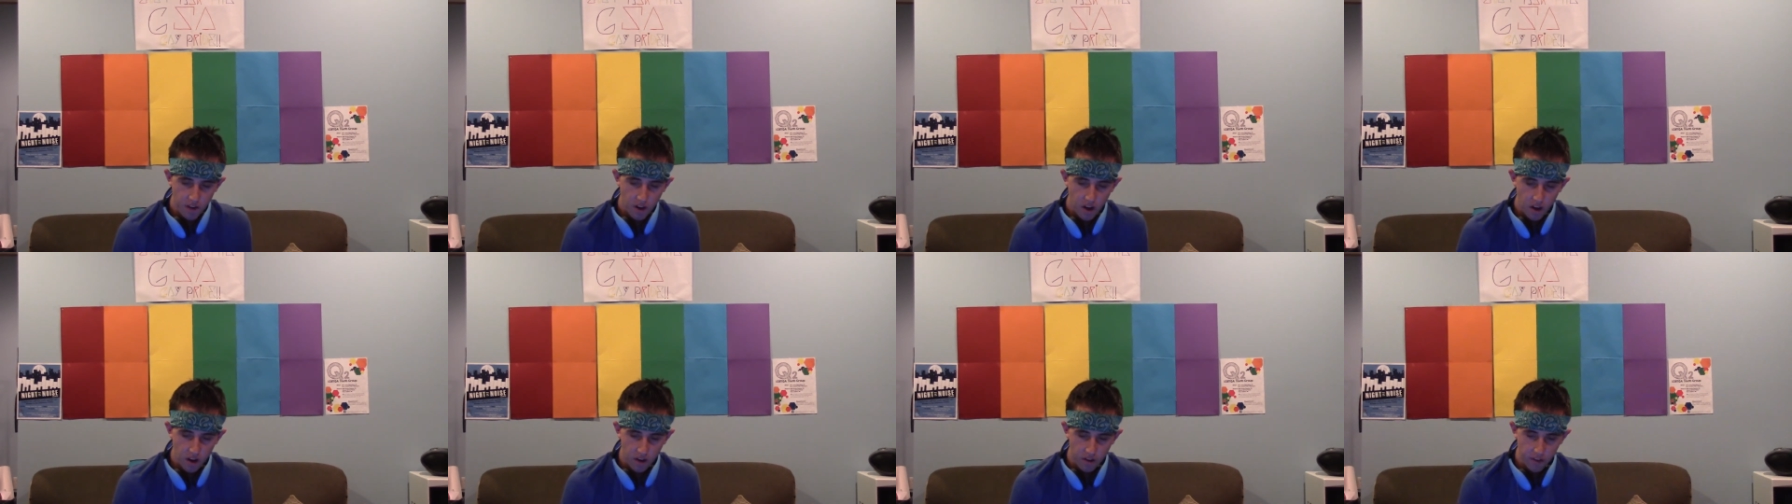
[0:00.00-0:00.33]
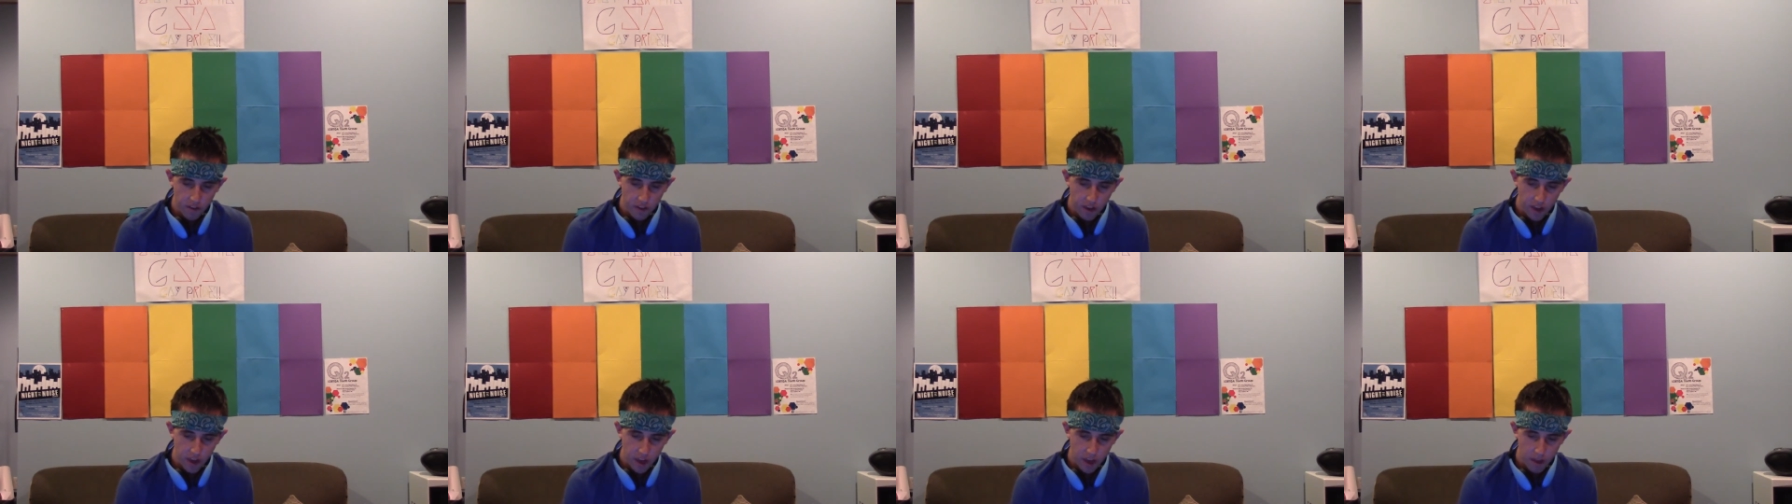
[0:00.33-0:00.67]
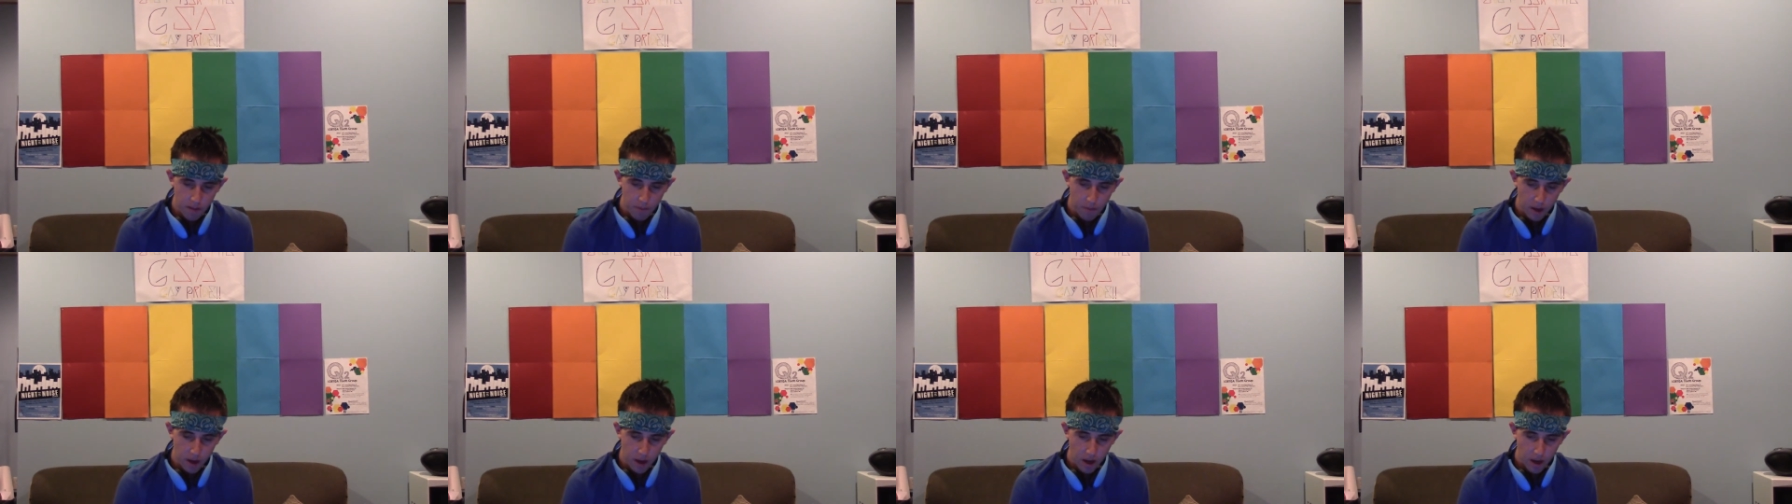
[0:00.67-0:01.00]
Carly
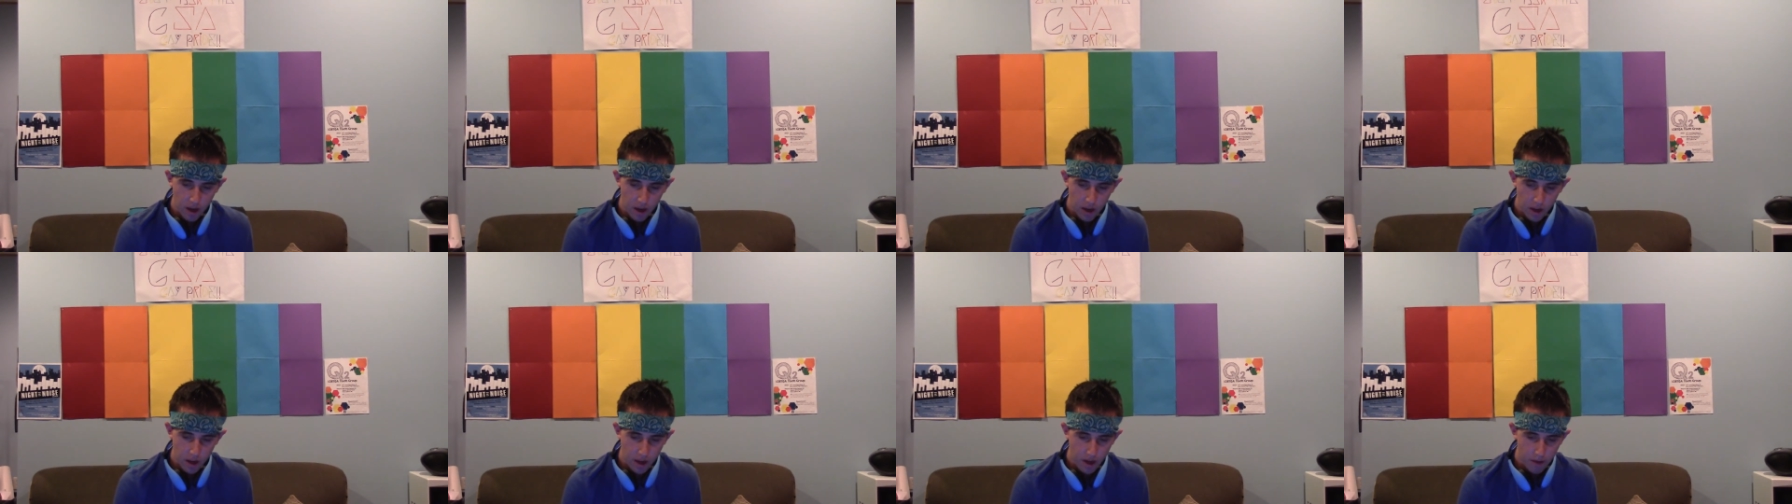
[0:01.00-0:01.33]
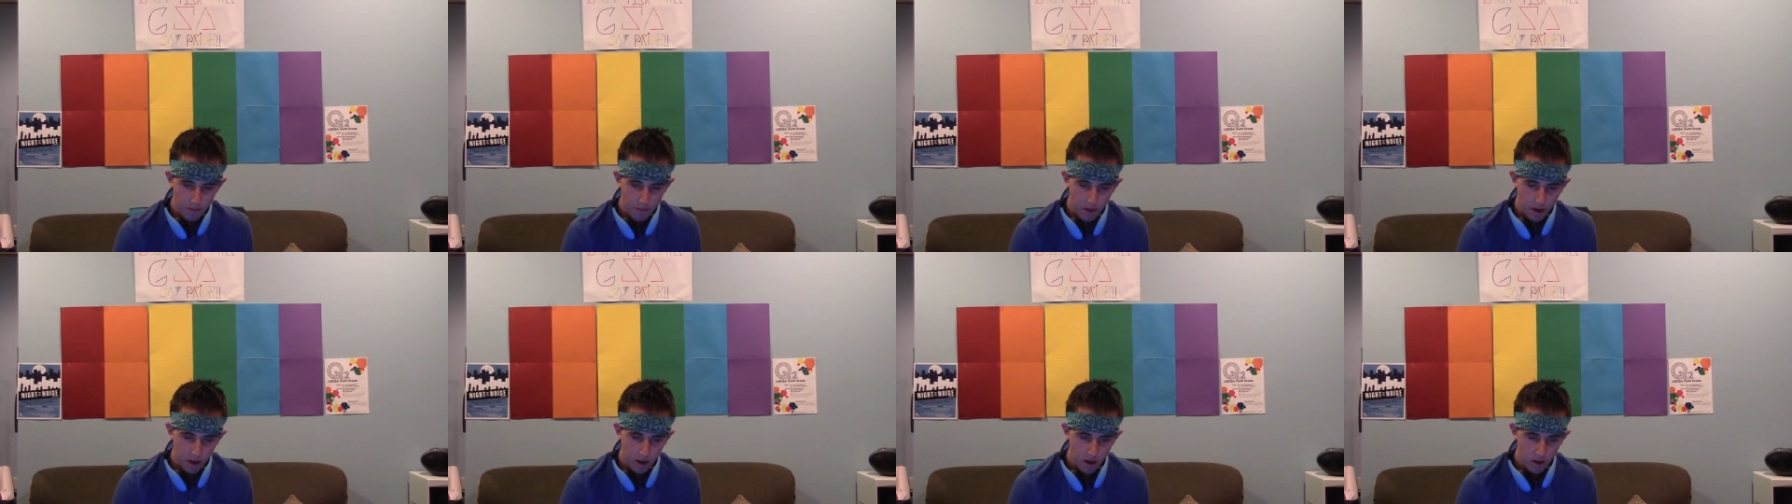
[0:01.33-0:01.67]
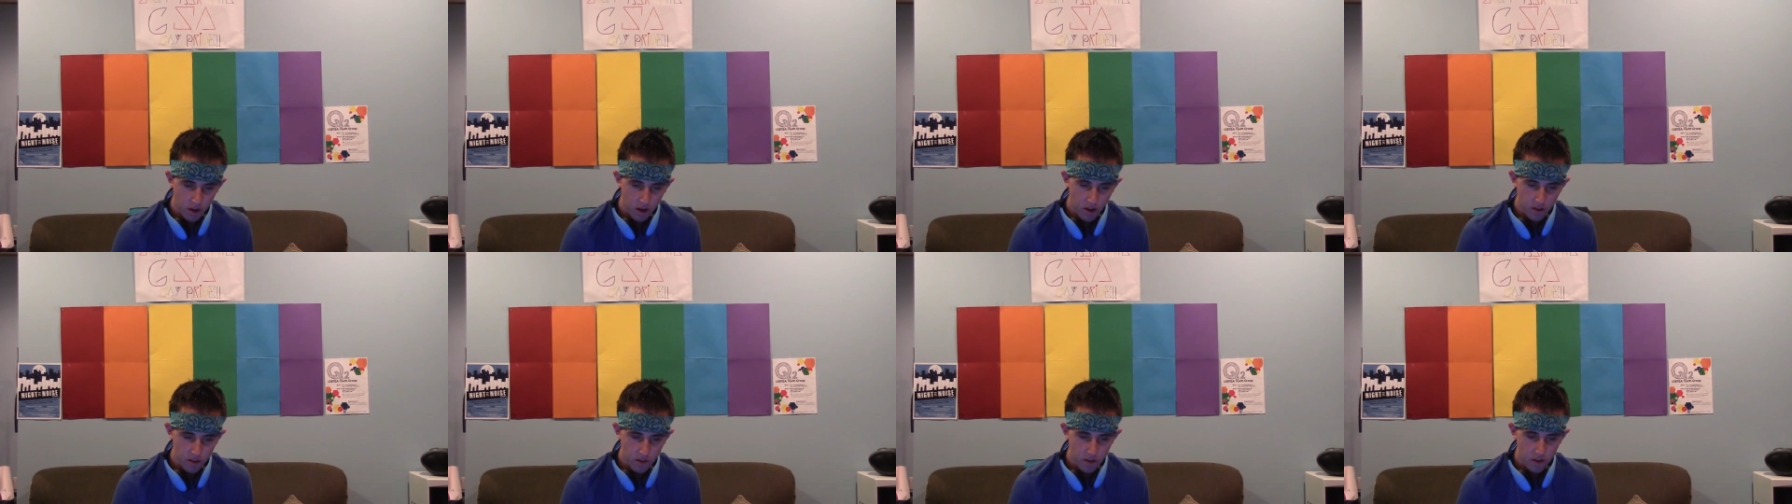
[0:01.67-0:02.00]
and my and my
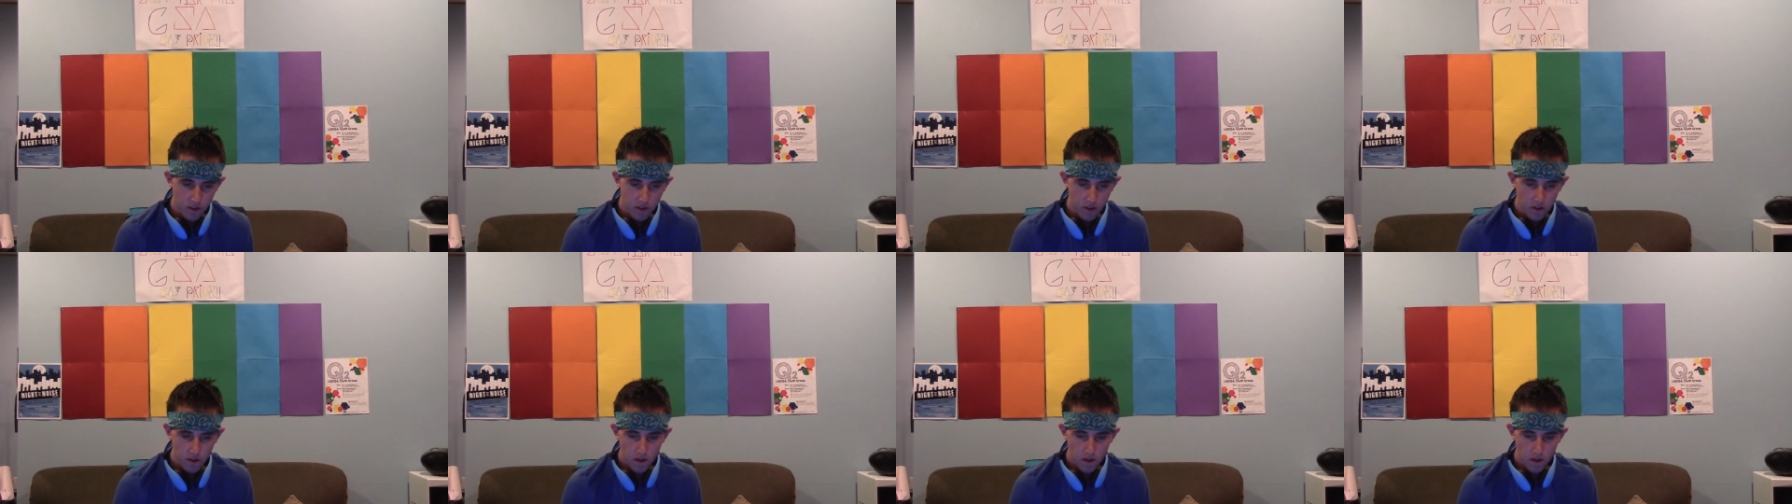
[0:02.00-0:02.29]
aunt.